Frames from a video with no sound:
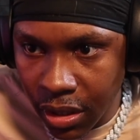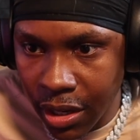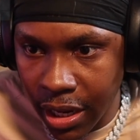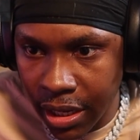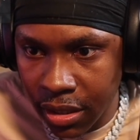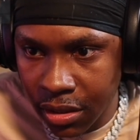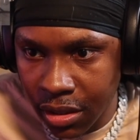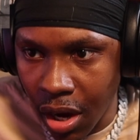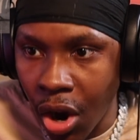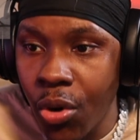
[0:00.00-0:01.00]
Okay.
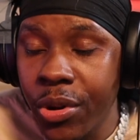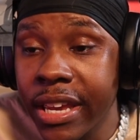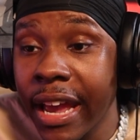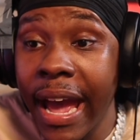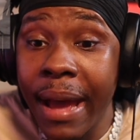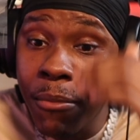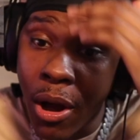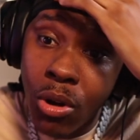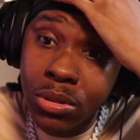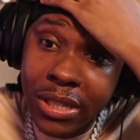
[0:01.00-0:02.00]
Oh yeah,
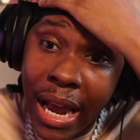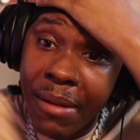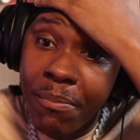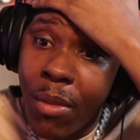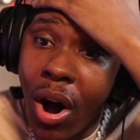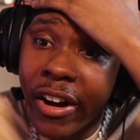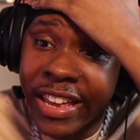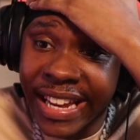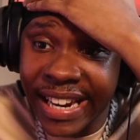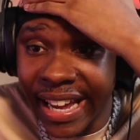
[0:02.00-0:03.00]
hold tight, Mark,
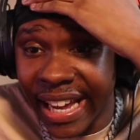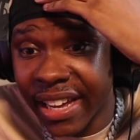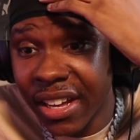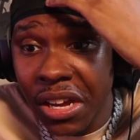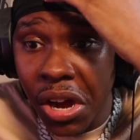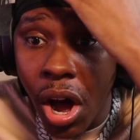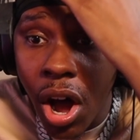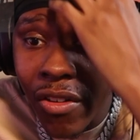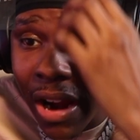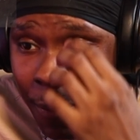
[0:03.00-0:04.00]
innit?
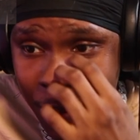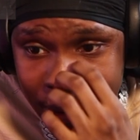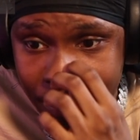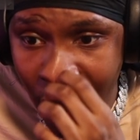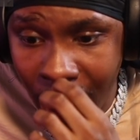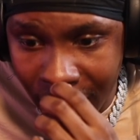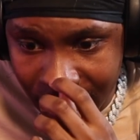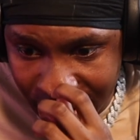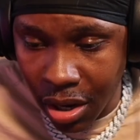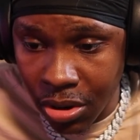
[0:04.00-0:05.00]
R.I.P.
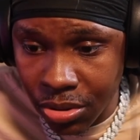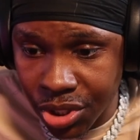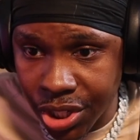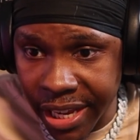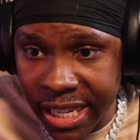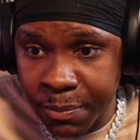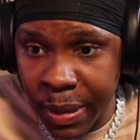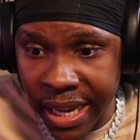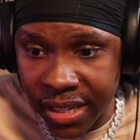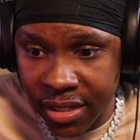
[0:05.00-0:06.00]
Mark. Oh shit, he's
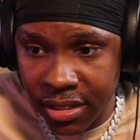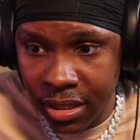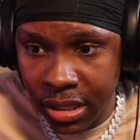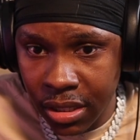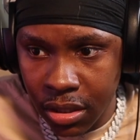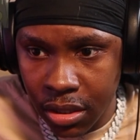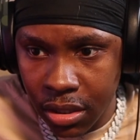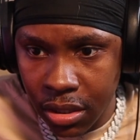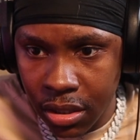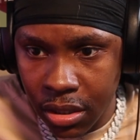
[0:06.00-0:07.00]
pissed.
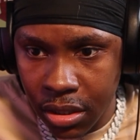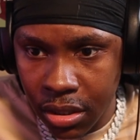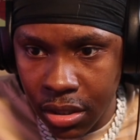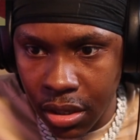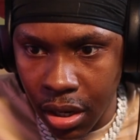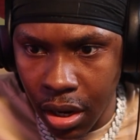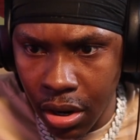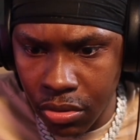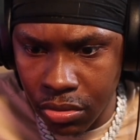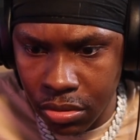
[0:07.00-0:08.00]

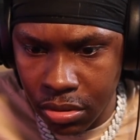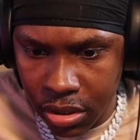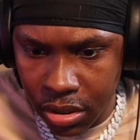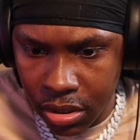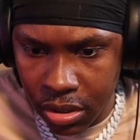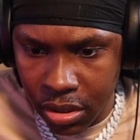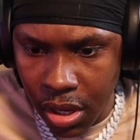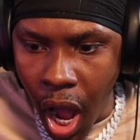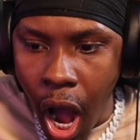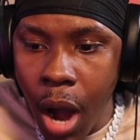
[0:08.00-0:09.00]
Oh.
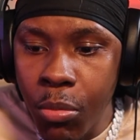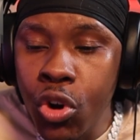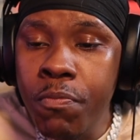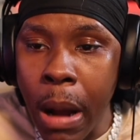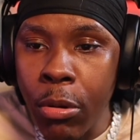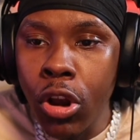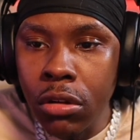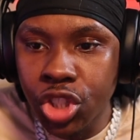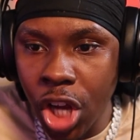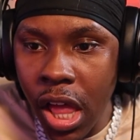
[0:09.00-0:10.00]
Harmon Bubble
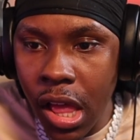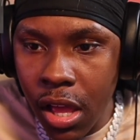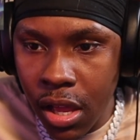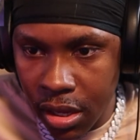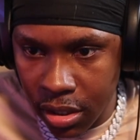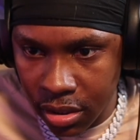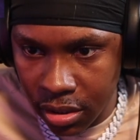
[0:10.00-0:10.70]
Launcher!